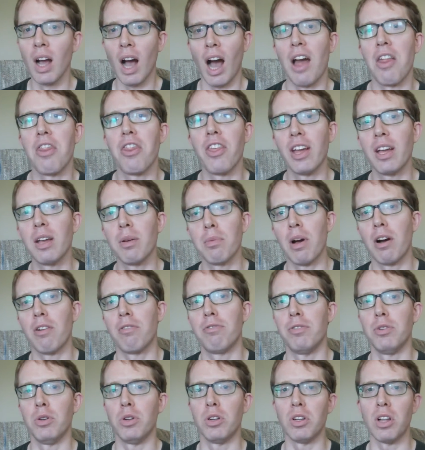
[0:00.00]
I think
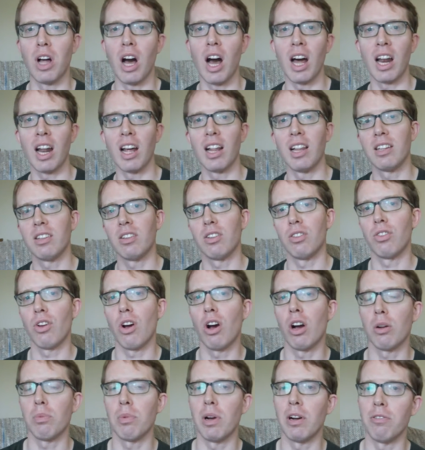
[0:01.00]
about food a lot. I like to
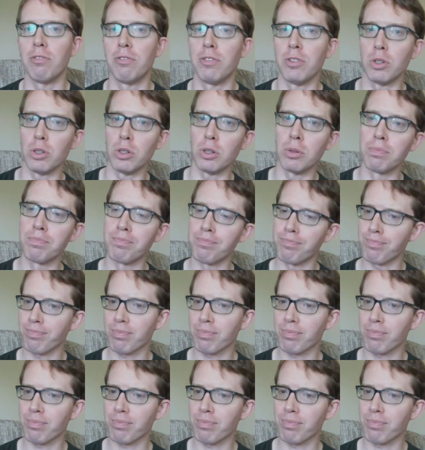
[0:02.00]
talk about food.